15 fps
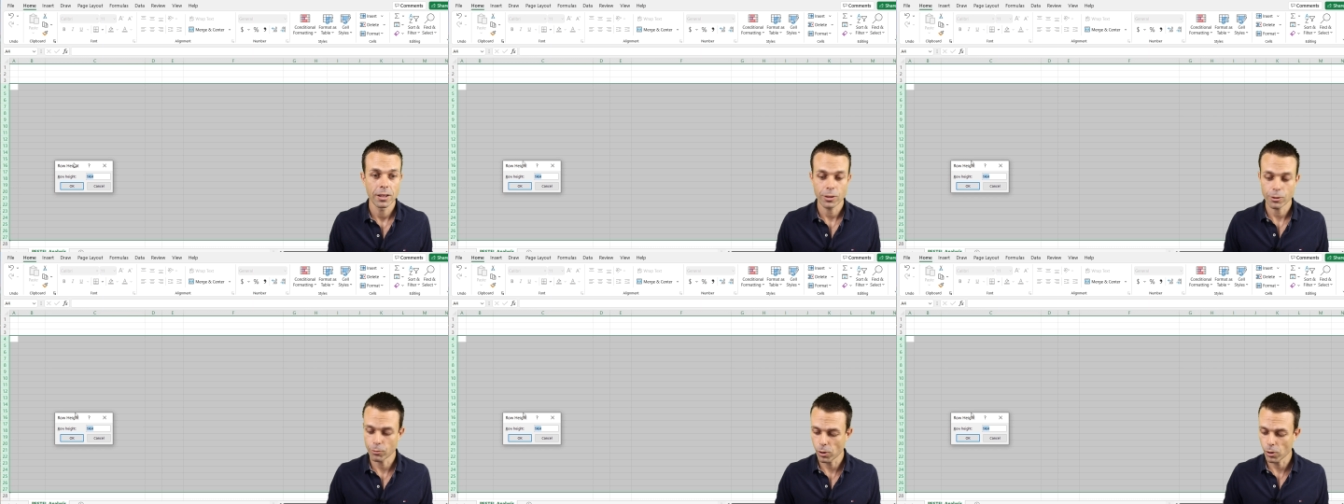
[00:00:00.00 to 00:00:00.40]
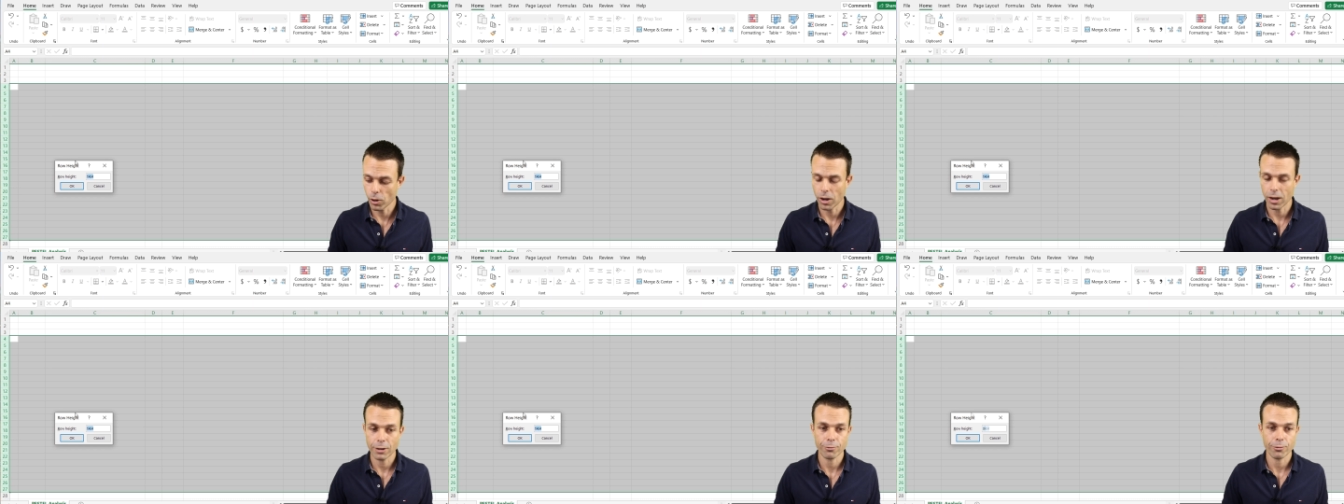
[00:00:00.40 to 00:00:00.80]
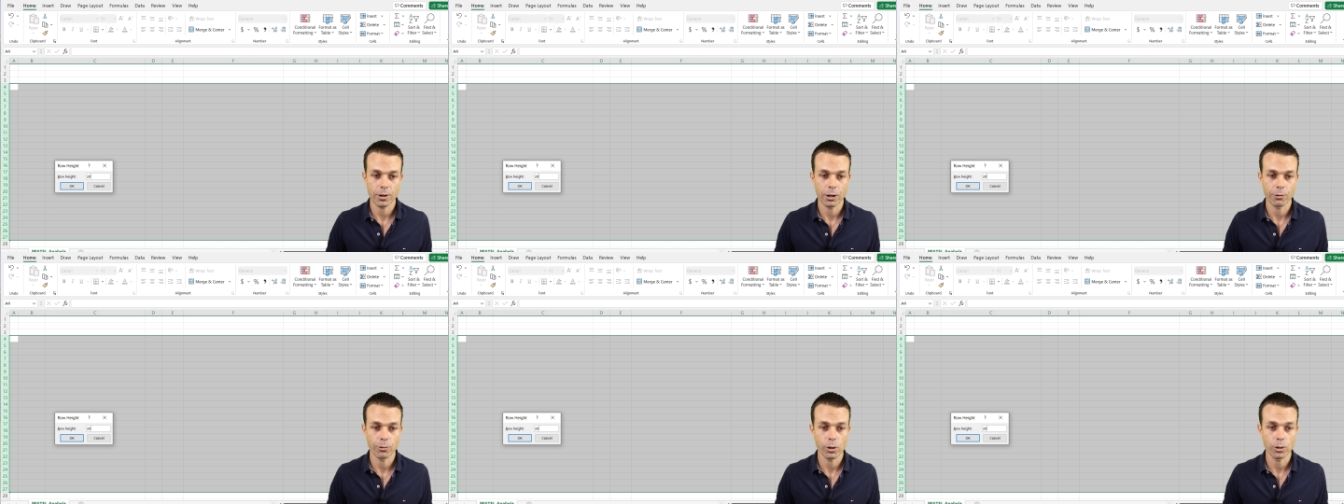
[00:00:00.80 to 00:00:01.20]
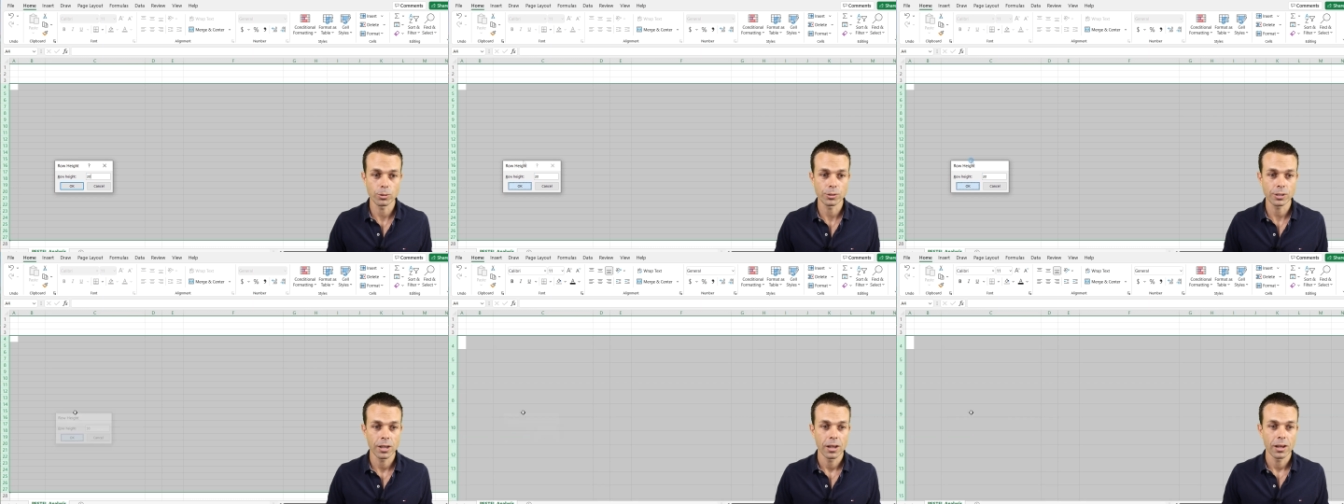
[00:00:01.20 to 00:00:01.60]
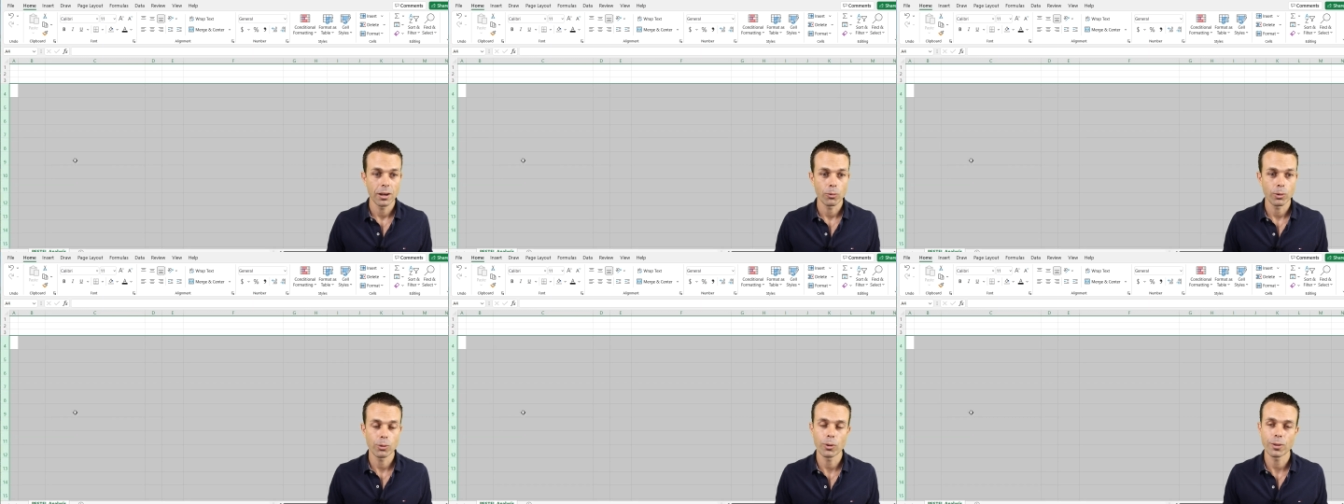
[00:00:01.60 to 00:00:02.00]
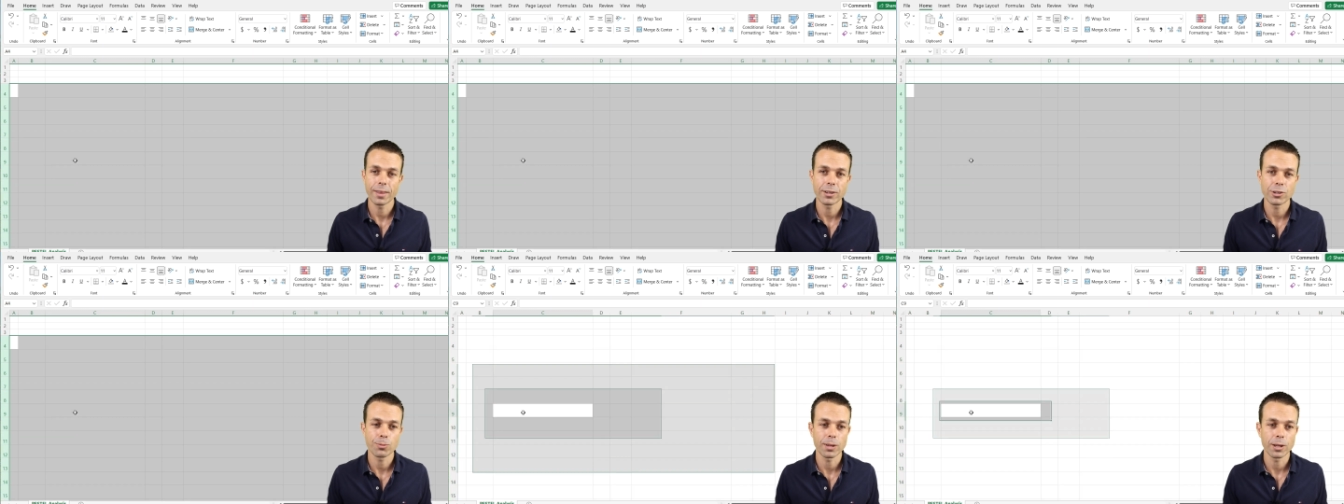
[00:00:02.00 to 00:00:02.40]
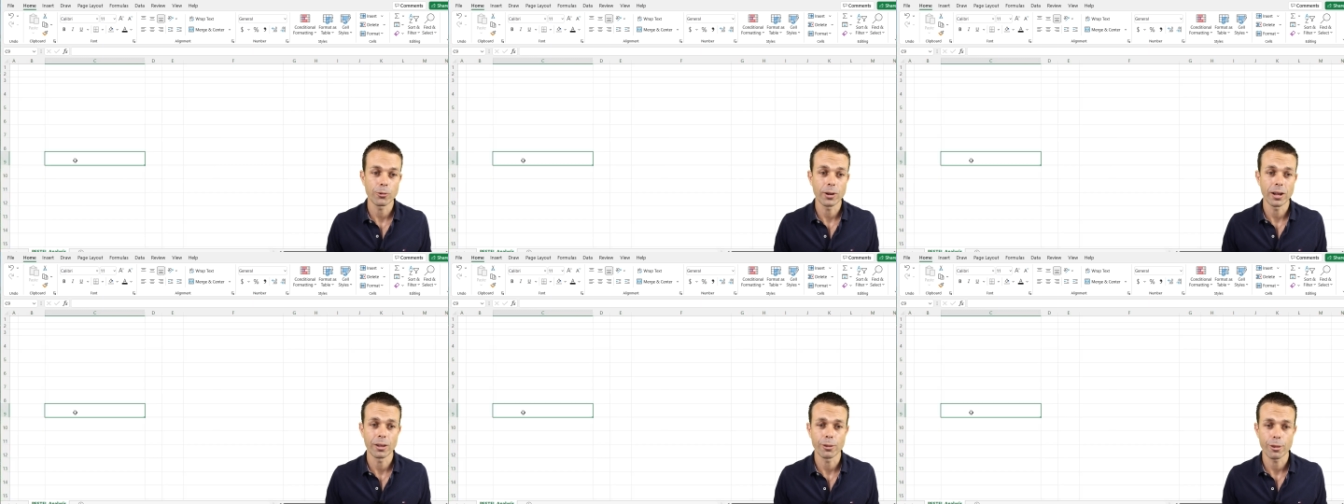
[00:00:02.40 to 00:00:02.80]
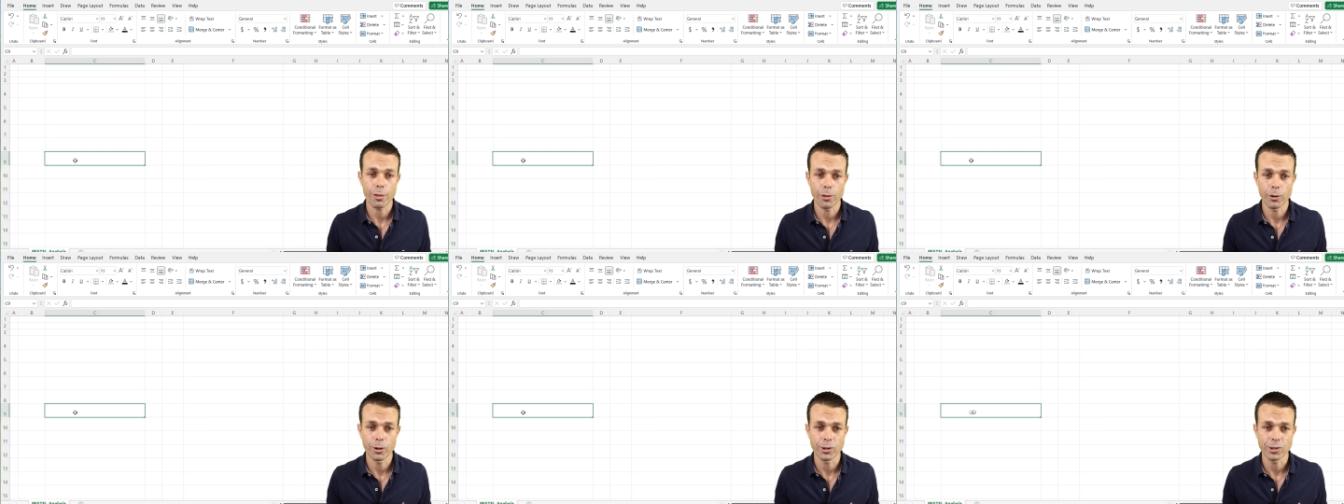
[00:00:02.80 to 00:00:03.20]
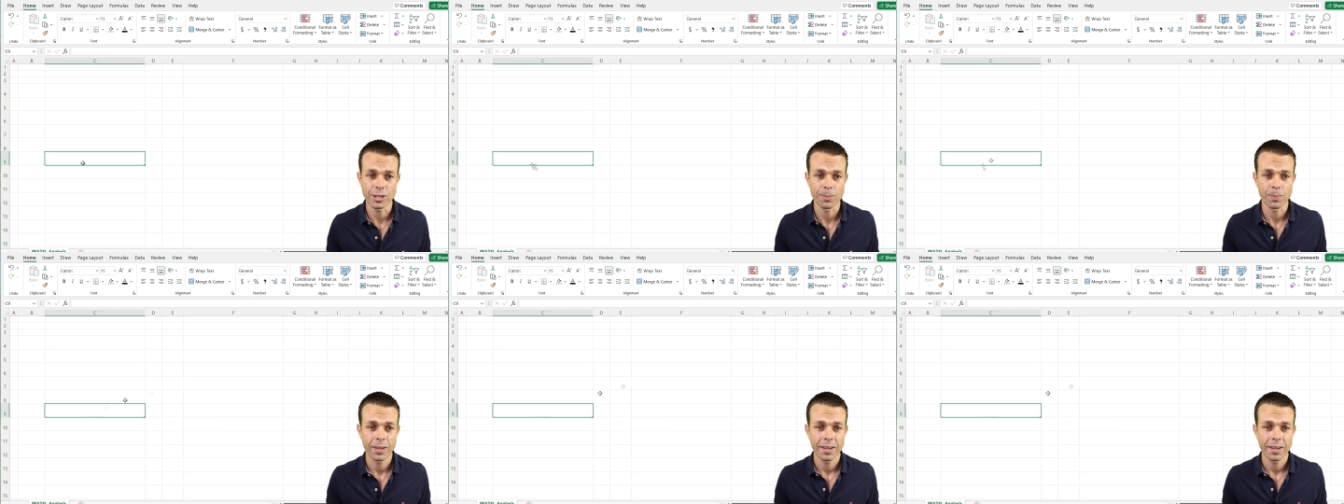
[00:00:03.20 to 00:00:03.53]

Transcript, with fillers: the row height for our rows, we want that to be around 30.